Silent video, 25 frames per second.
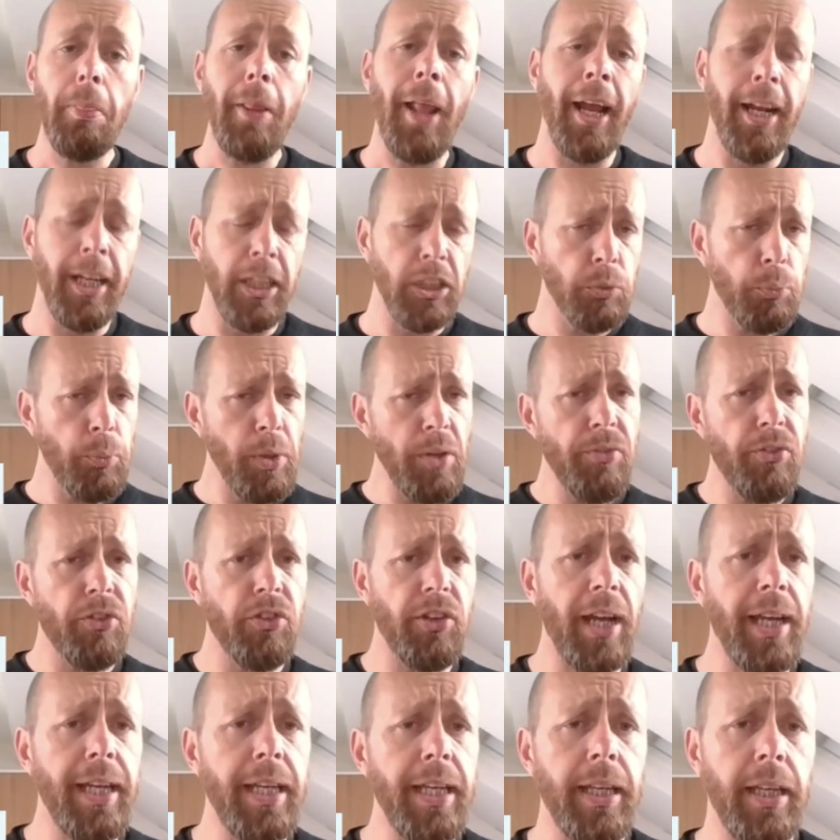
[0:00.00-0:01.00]
And it's with
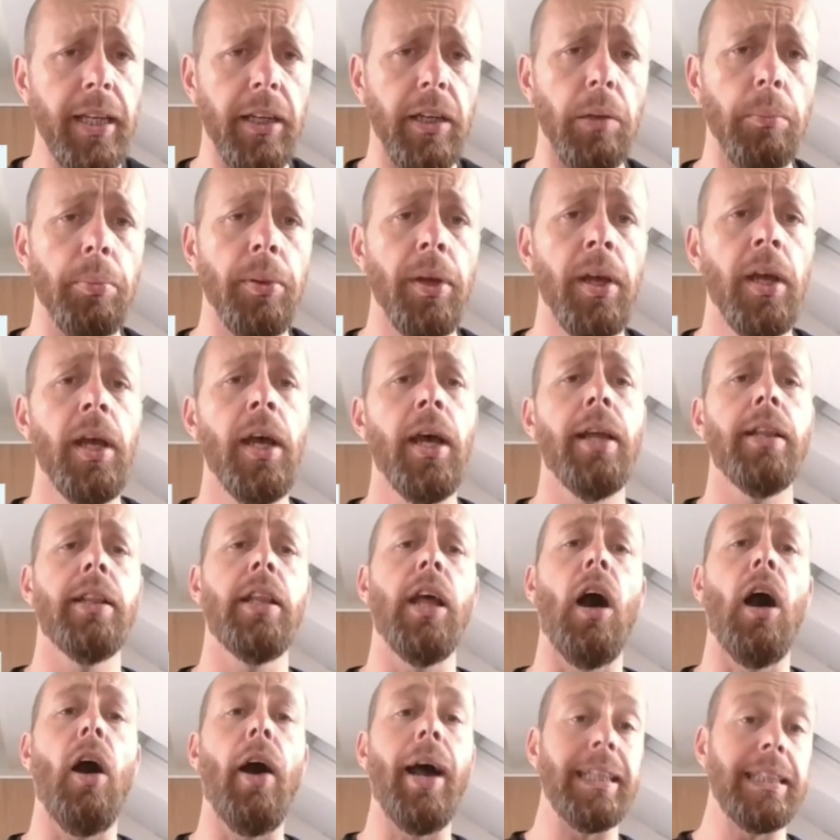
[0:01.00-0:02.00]
Jacob
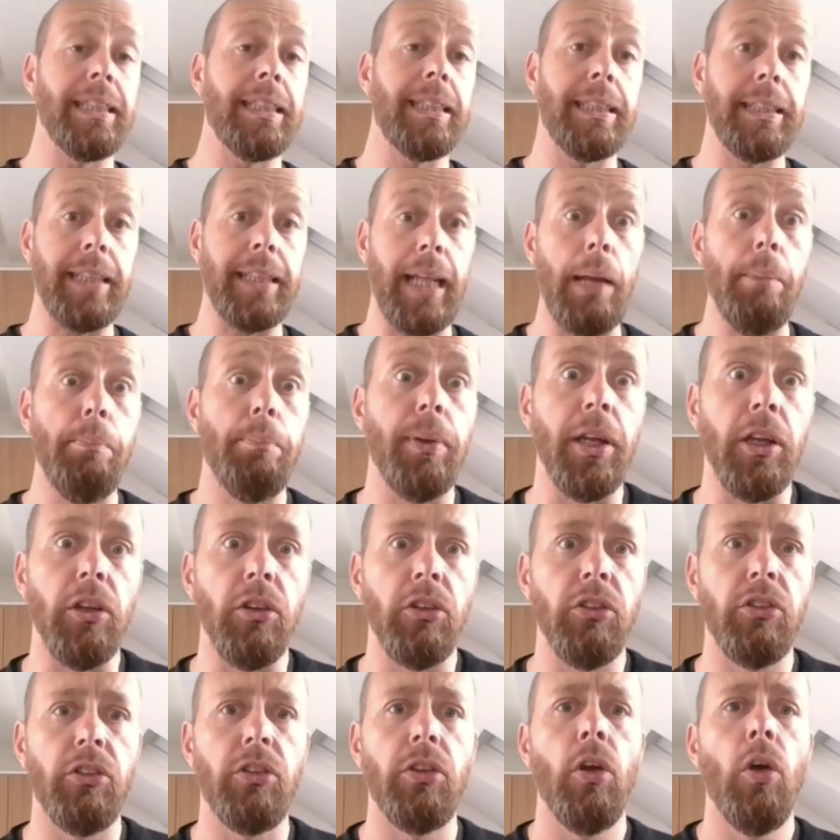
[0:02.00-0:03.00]
that I
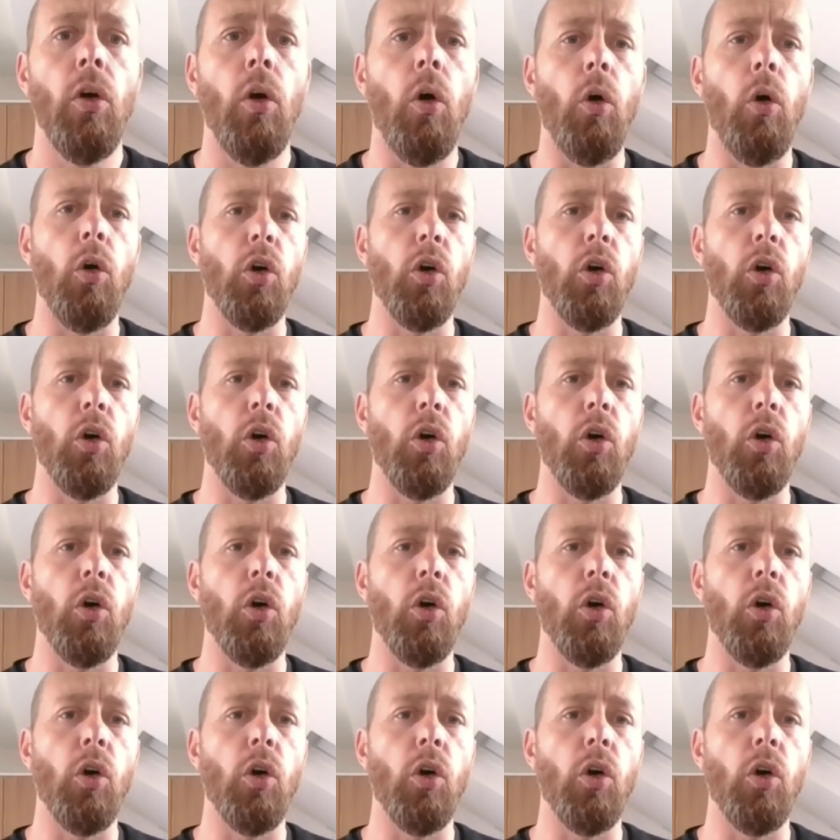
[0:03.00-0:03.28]
established or